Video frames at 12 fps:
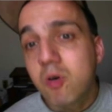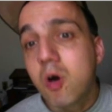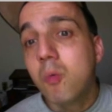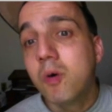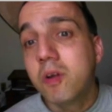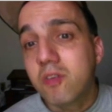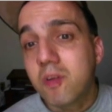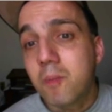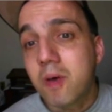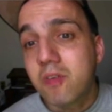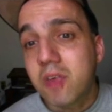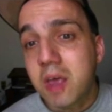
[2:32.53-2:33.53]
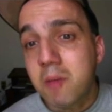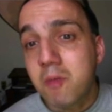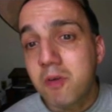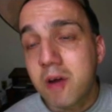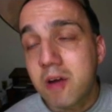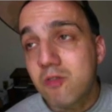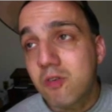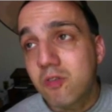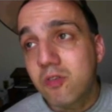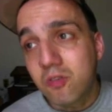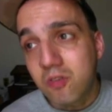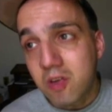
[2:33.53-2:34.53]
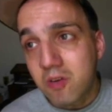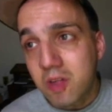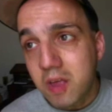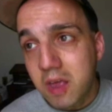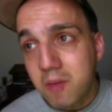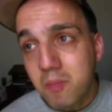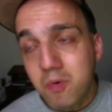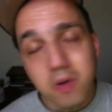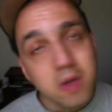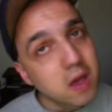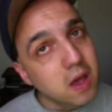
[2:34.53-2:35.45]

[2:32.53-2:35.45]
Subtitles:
What is the best email address to send you the ebook?